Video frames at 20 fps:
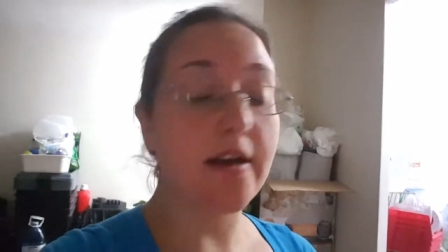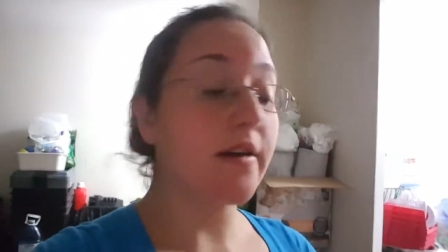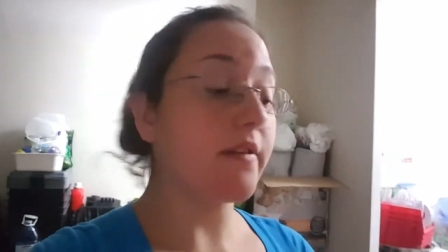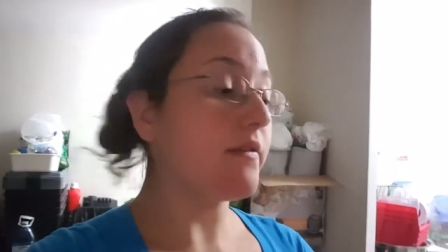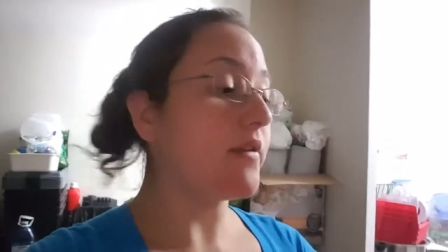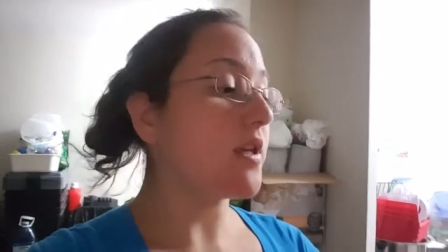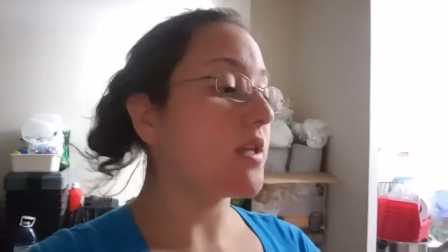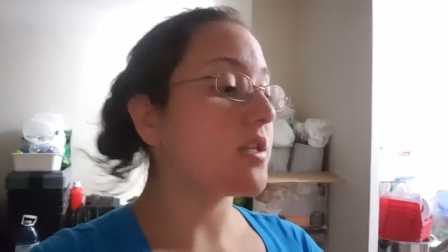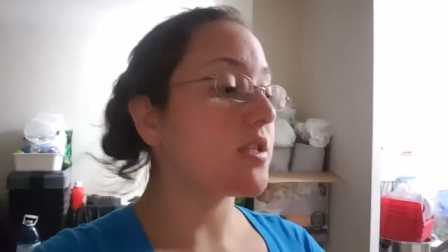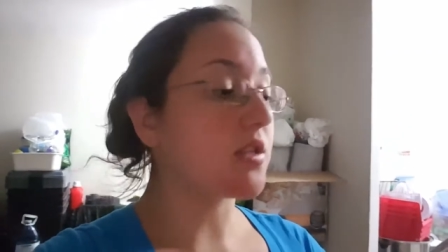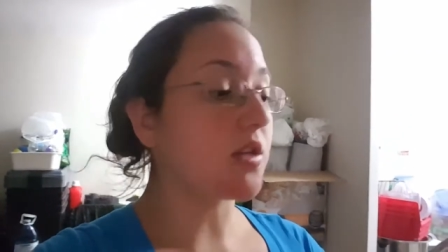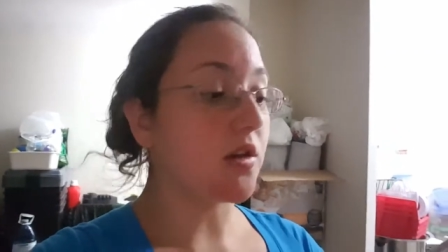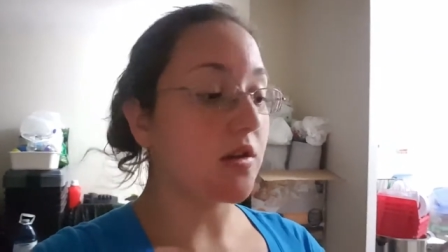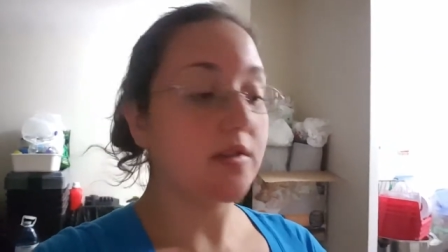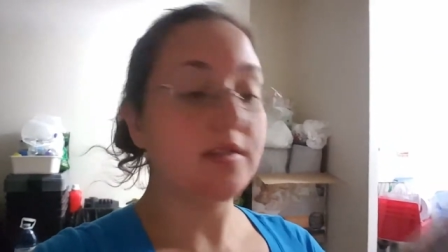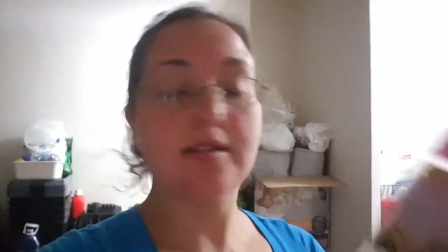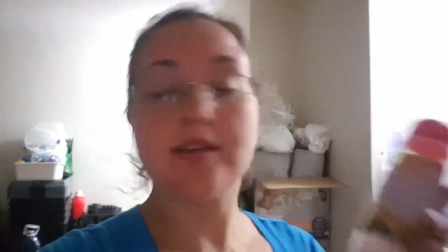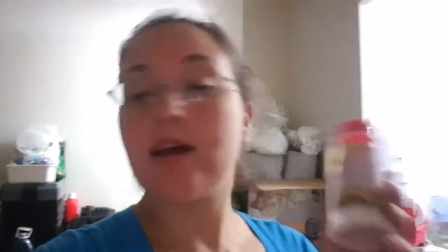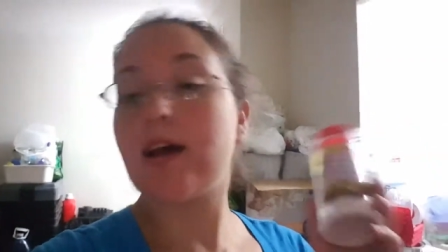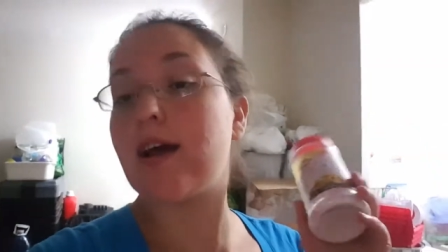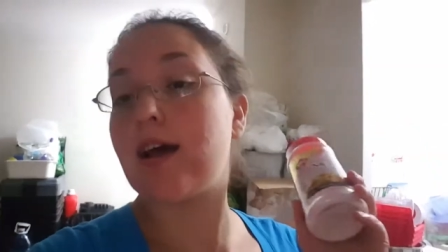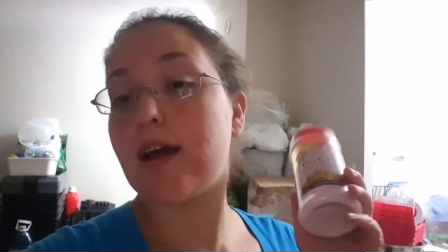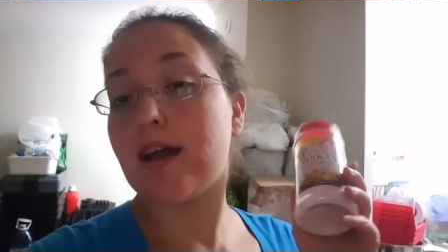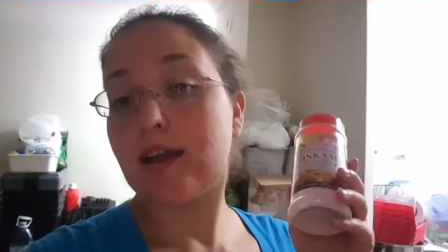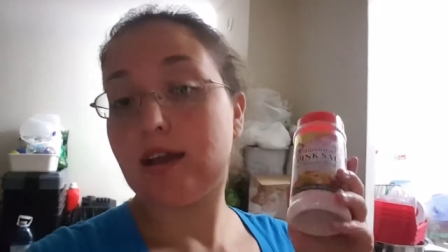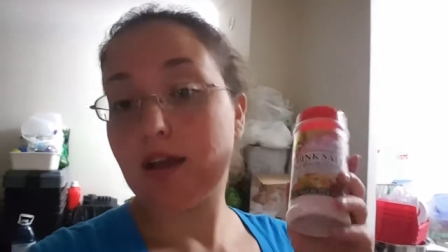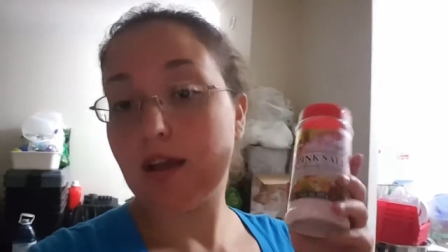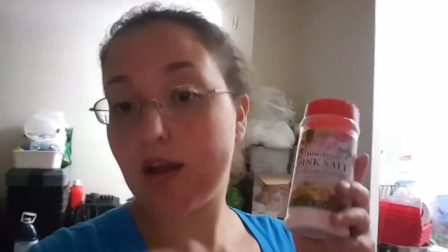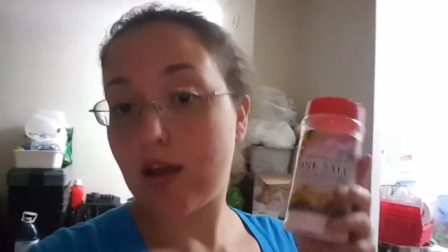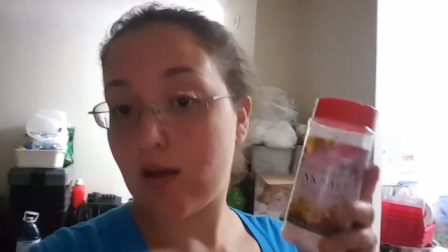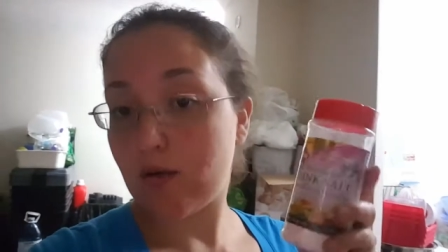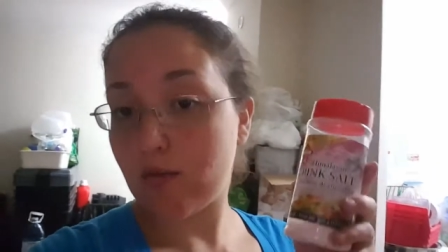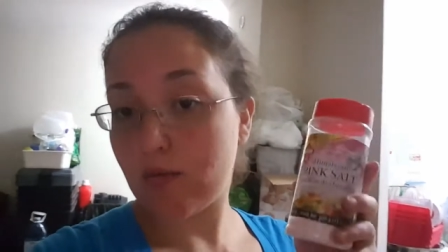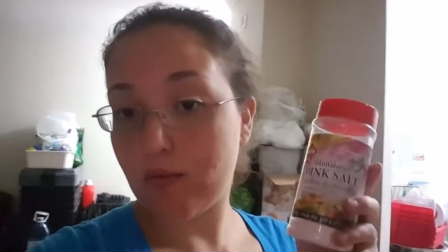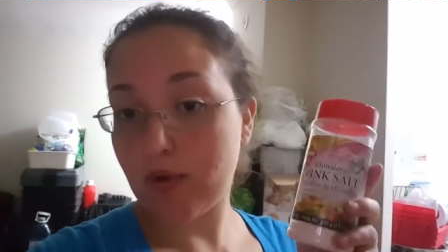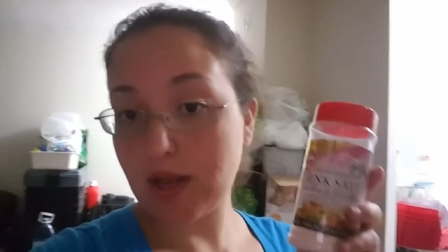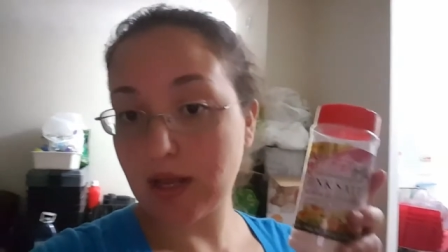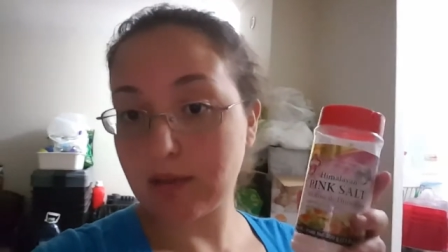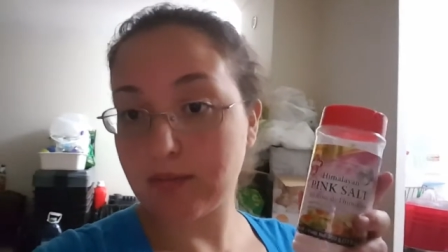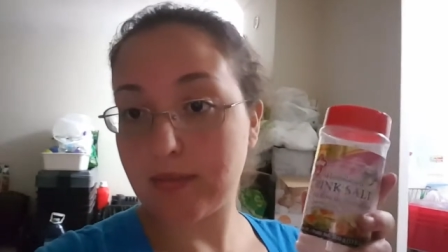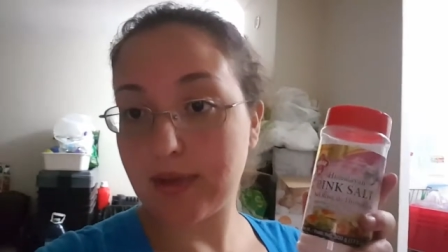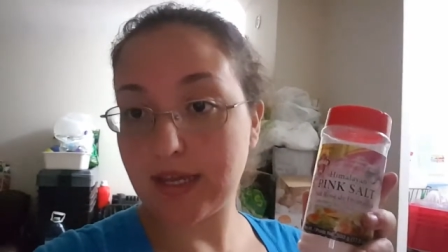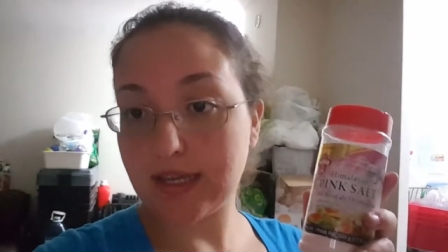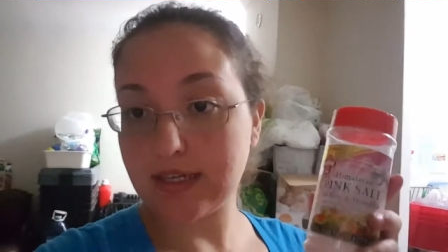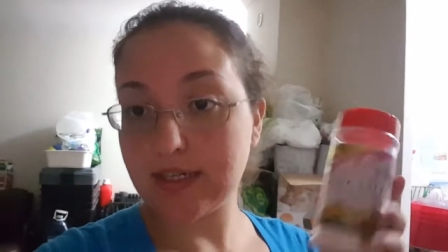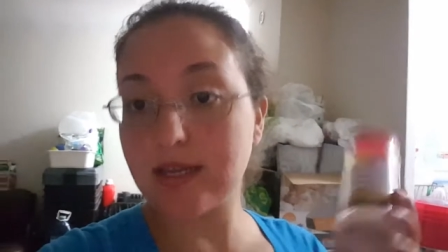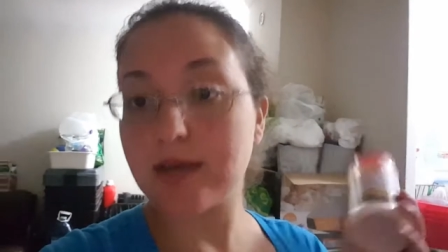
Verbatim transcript: of salt. I recommend